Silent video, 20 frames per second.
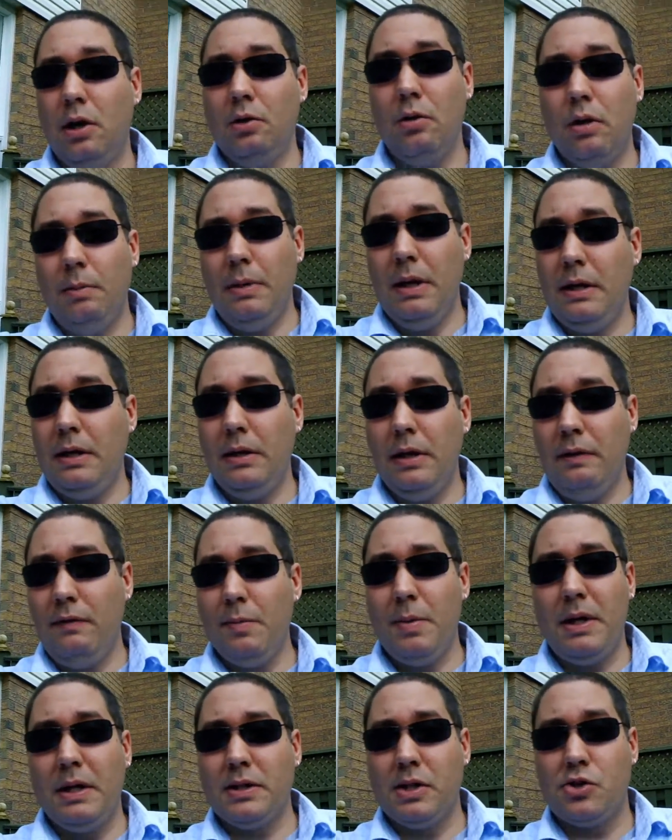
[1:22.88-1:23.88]
know, um, and
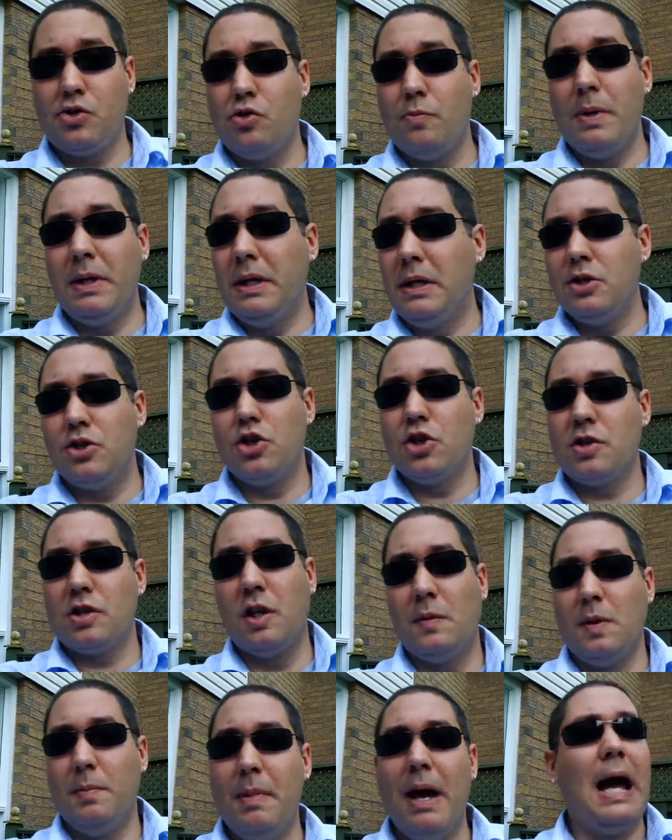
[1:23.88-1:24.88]
everybody's assuming he's just
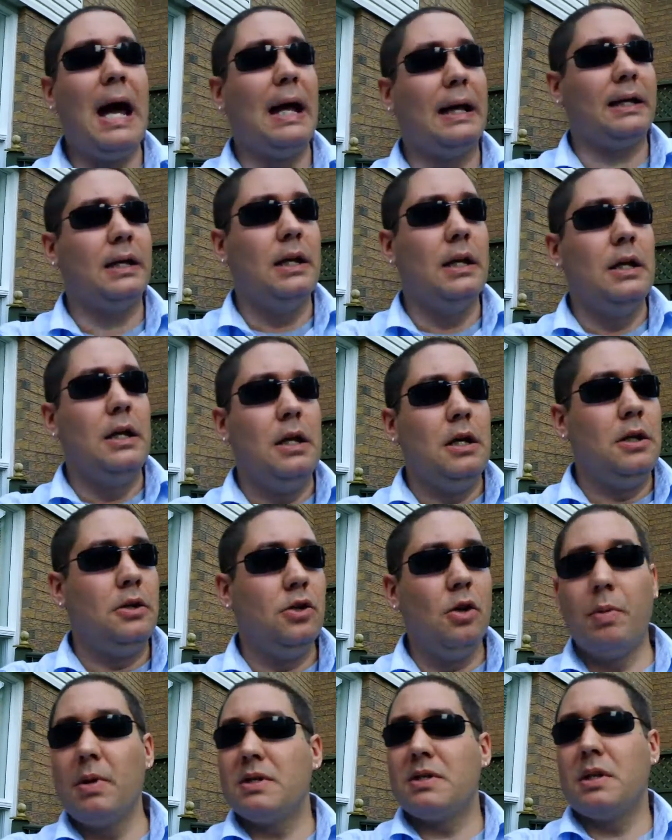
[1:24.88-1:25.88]
going to be back.
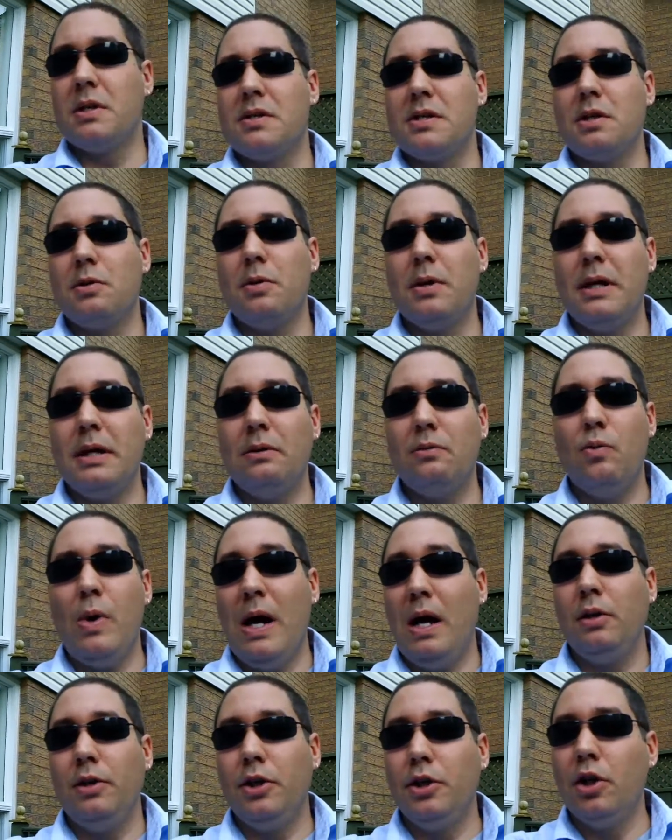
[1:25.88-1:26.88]
Nobody's considering.
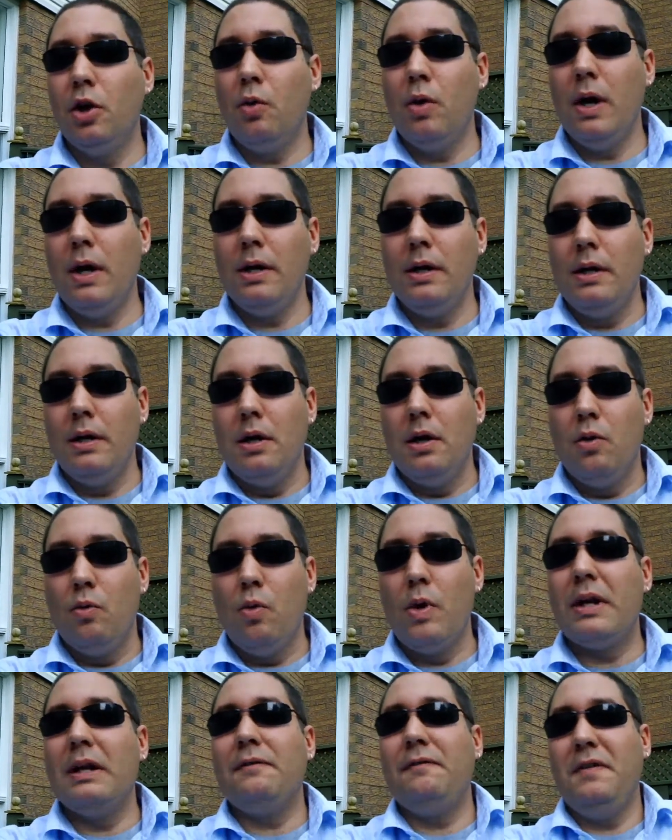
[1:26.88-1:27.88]
Well, you know what?
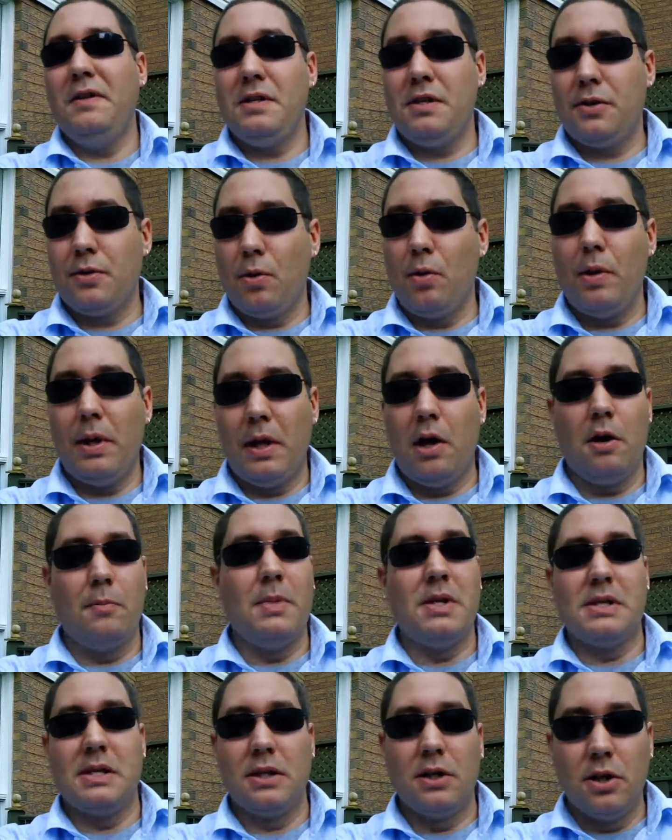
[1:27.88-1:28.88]
what if his throwing
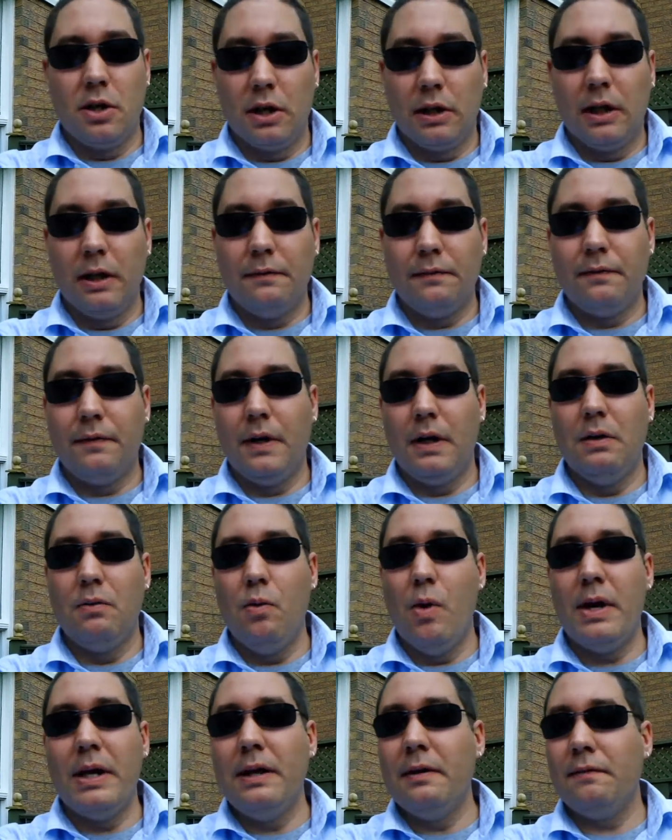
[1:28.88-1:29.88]
arm isn't good enough? Uh,
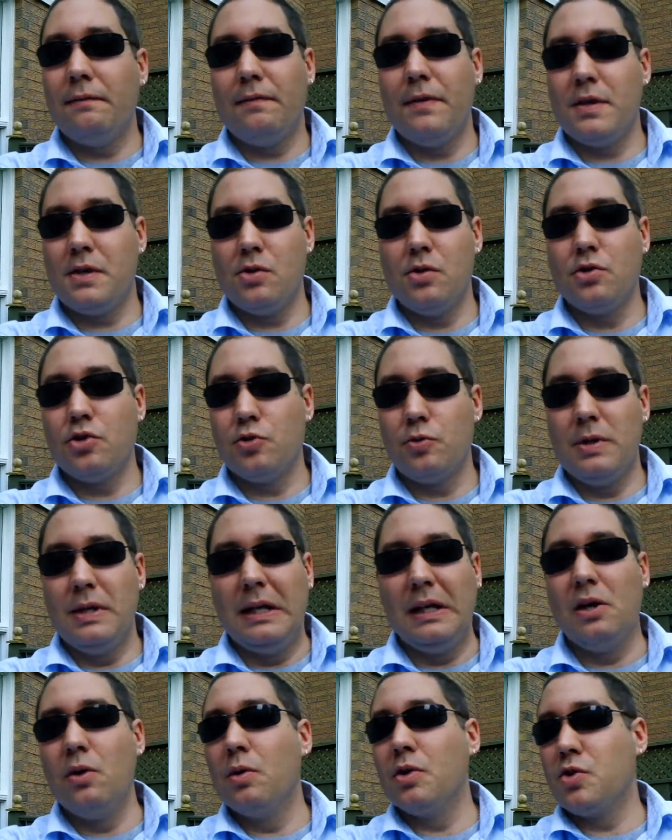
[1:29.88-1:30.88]
what if the surgery
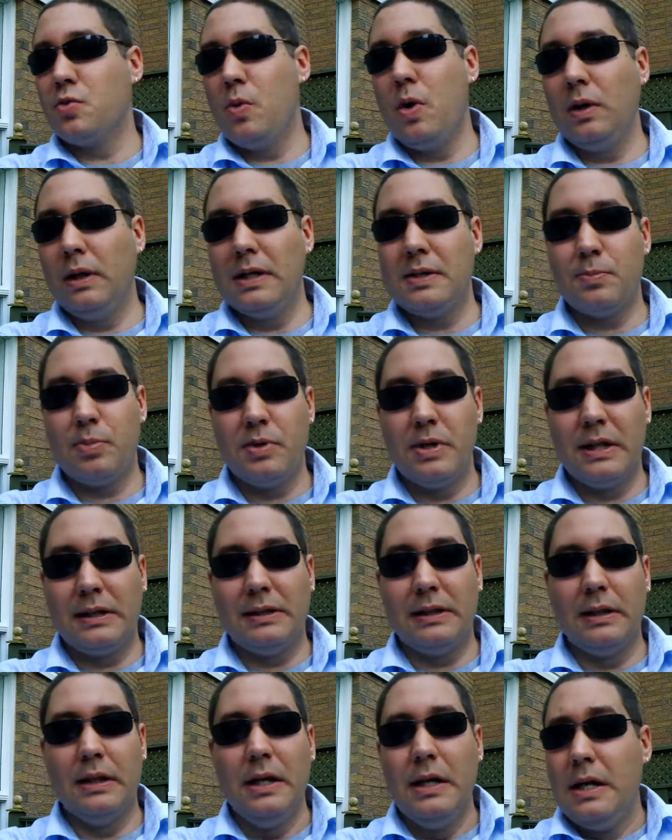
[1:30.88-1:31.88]
didn't go as well as
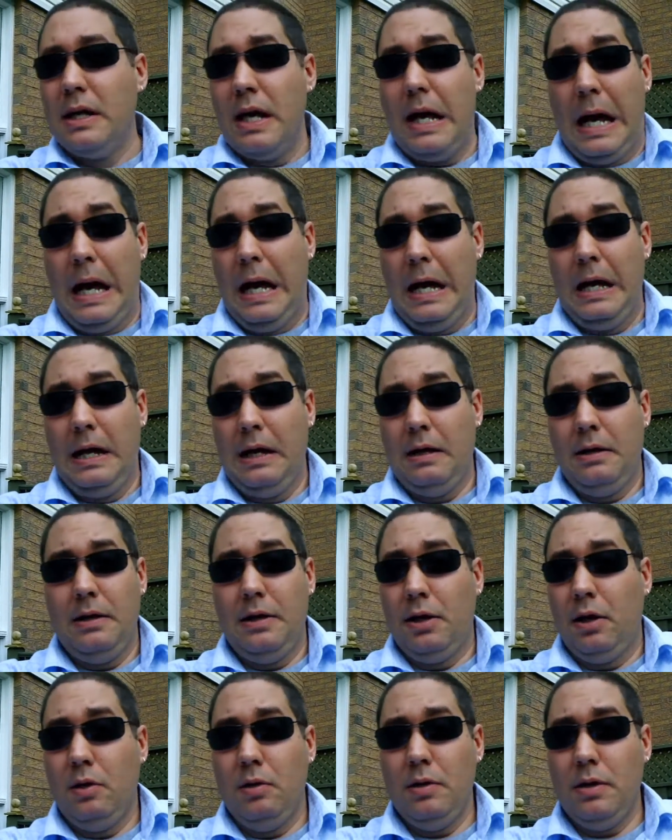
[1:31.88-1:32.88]
predicted? Uh,
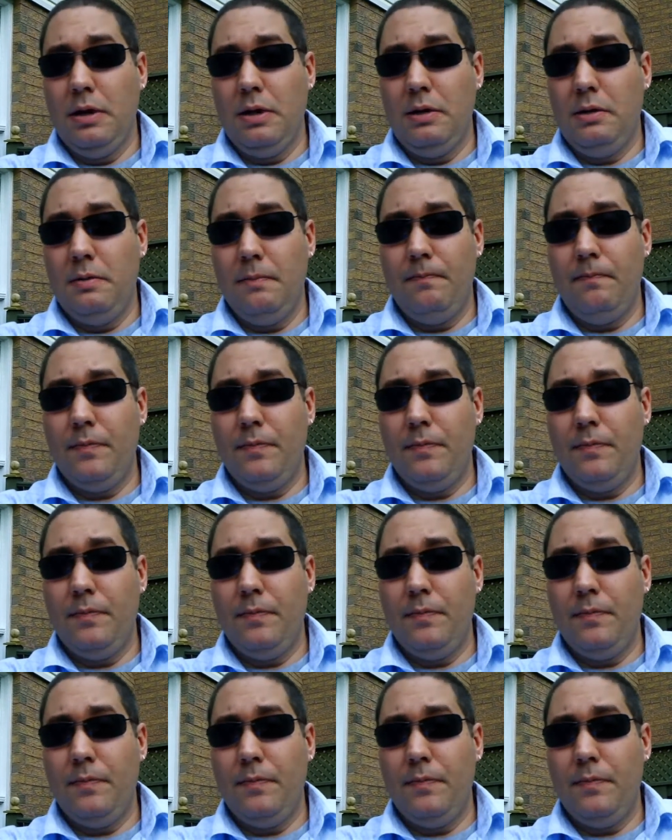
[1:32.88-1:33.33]
you know, eh,